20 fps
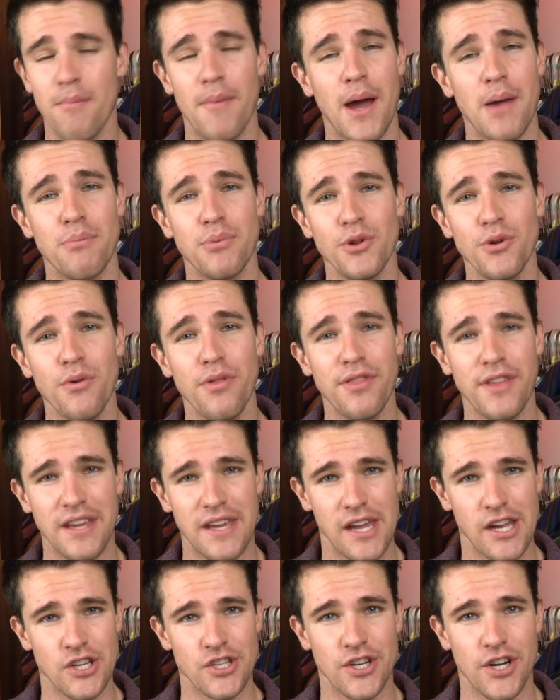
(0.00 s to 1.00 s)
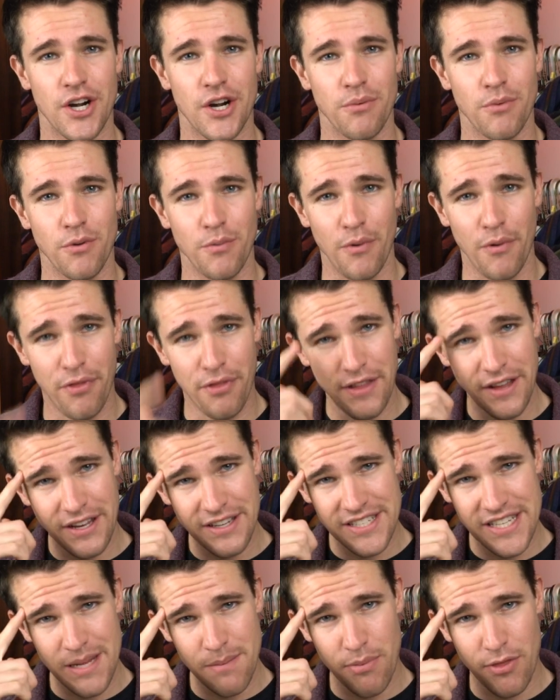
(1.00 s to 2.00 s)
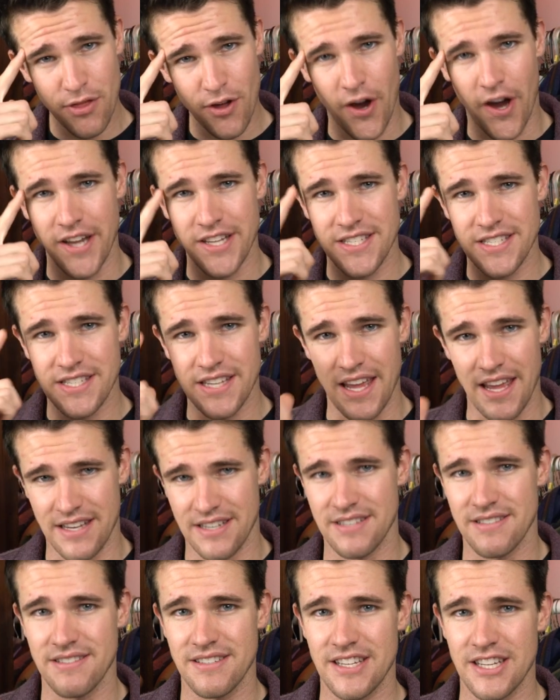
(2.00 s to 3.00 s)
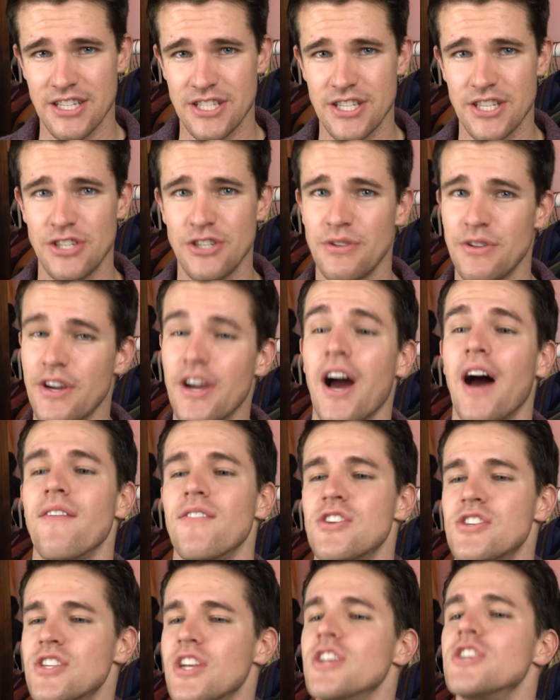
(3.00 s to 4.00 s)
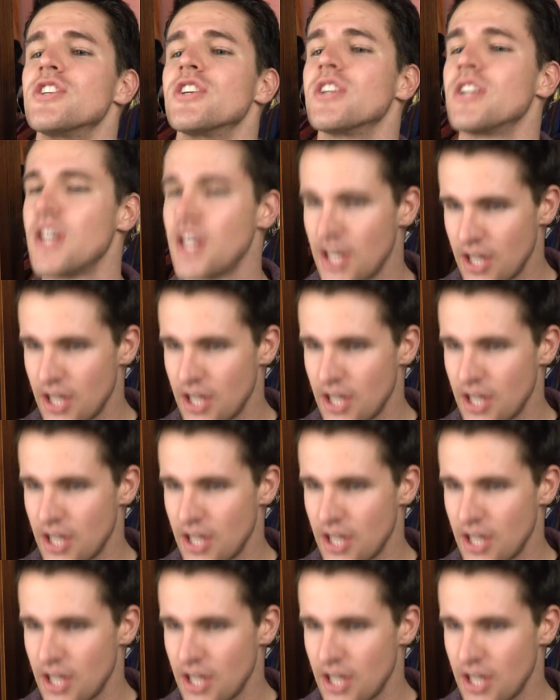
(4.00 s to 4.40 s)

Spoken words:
my blue thinking chair where we'll think deep thoughts and continue the conversation.